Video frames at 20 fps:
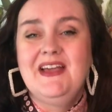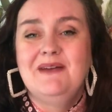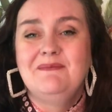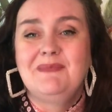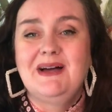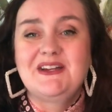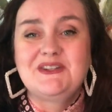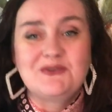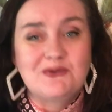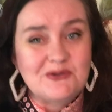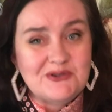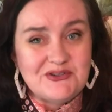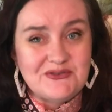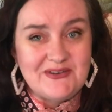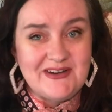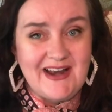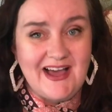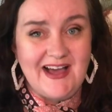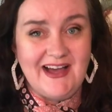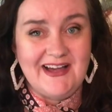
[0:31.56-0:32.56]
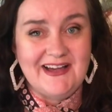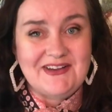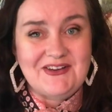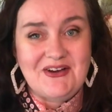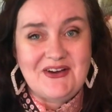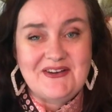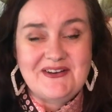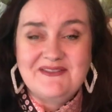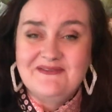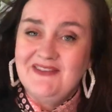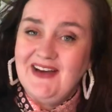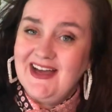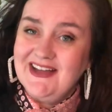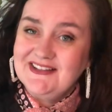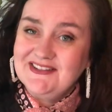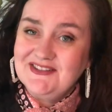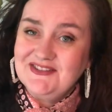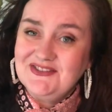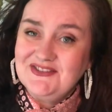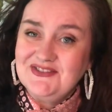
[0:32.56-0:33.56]
my daughter and I got
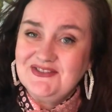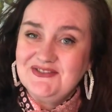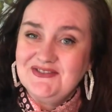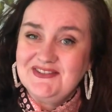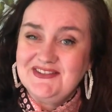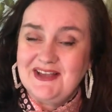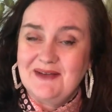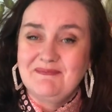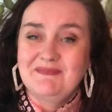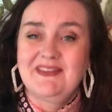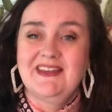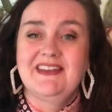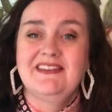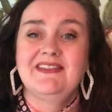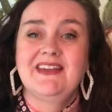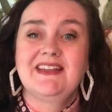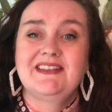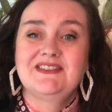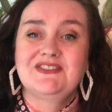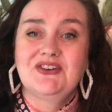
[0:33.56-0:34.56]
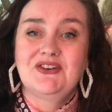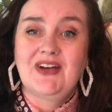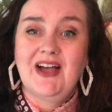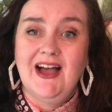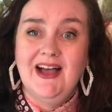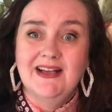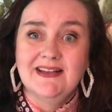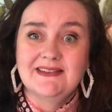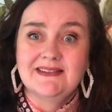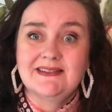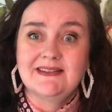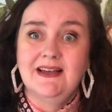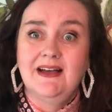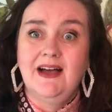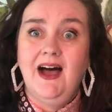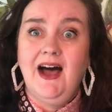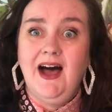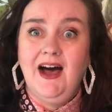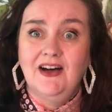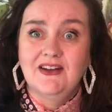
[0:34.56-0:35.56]
invited to do something that took us
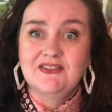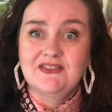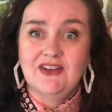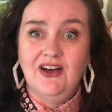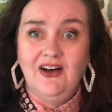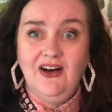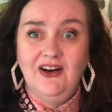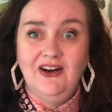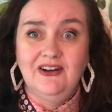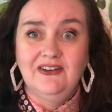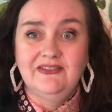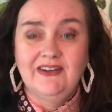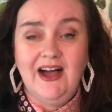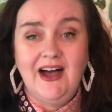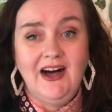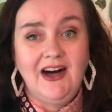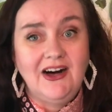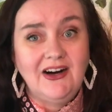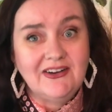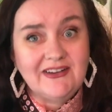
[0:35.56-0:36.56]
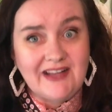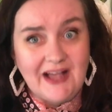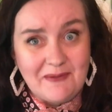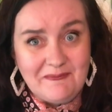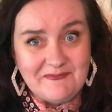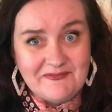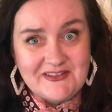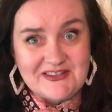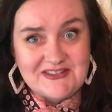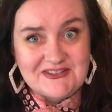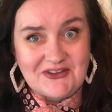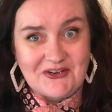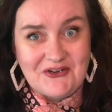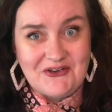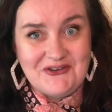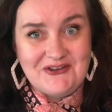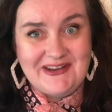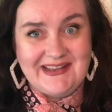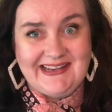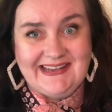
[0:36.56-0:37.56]
out of our comfort
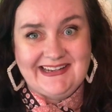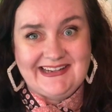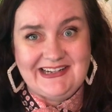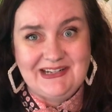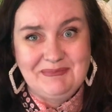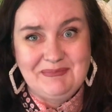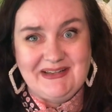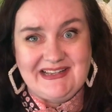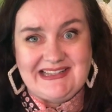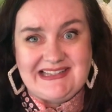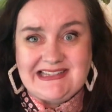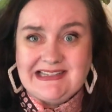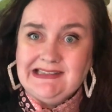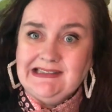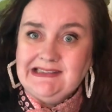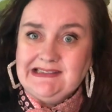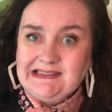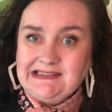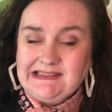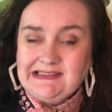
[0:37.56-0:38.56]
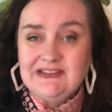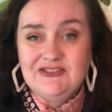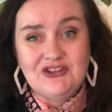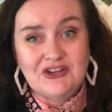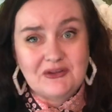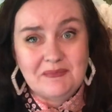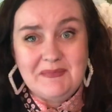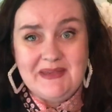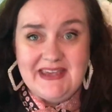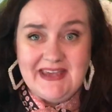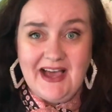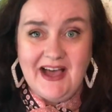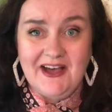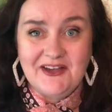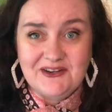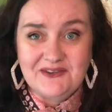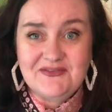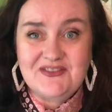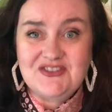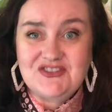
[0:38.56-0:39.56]
zone a little bit. Took me
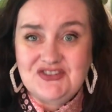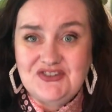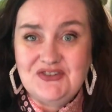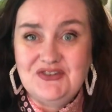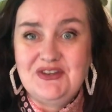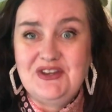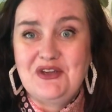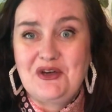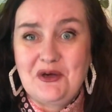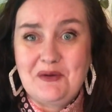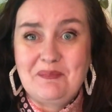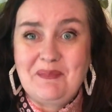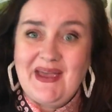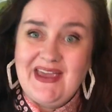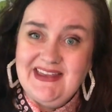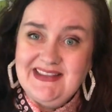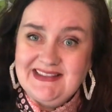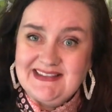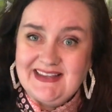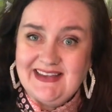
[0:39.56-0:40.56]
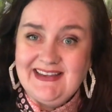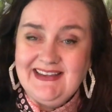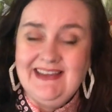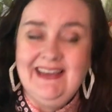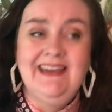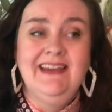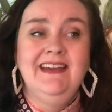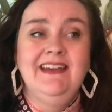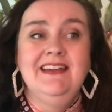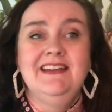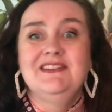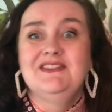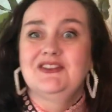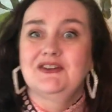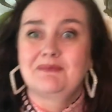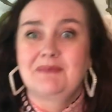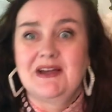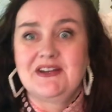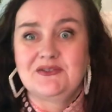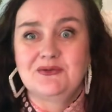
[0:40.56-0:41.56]
out of the studio painting,
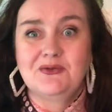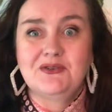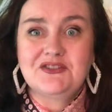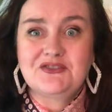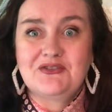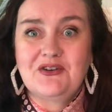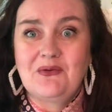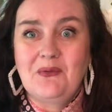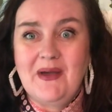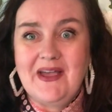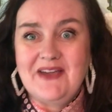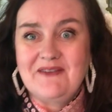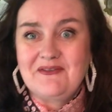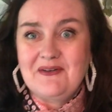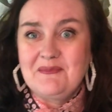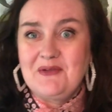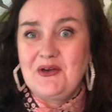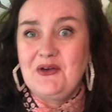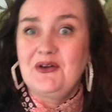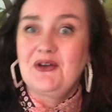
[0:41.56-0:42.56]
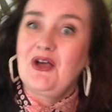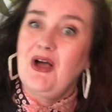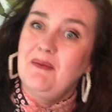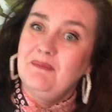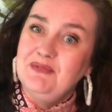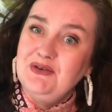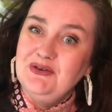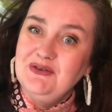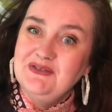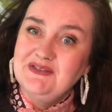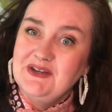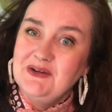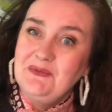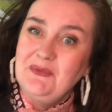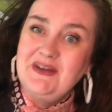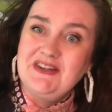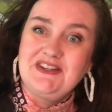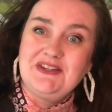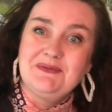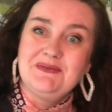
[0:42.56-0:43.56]
took my daughter away from her computer
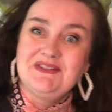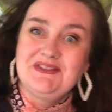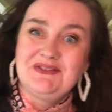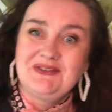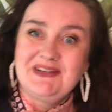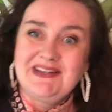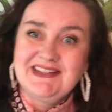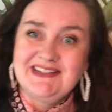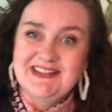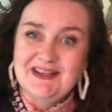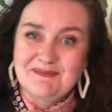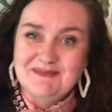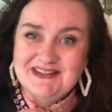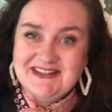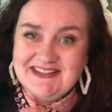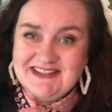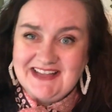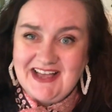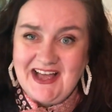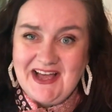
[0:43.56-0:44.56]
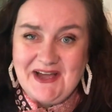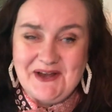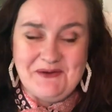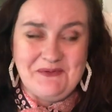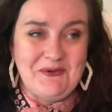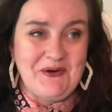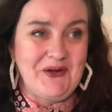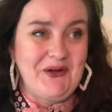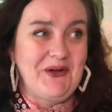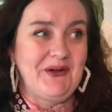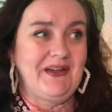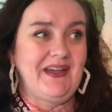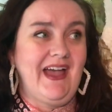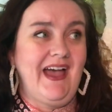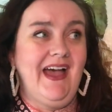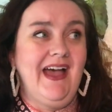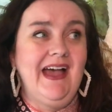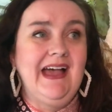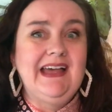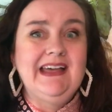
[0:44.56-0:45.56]
where she was doing some design work,
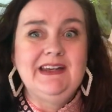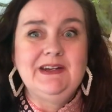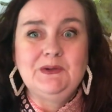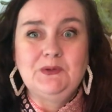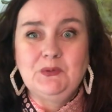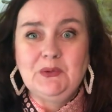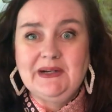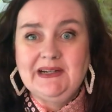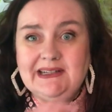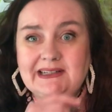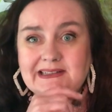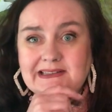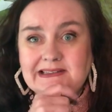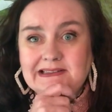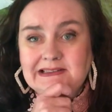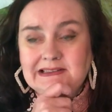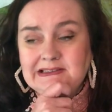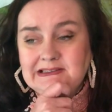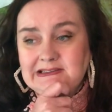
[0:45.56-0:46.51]
and well,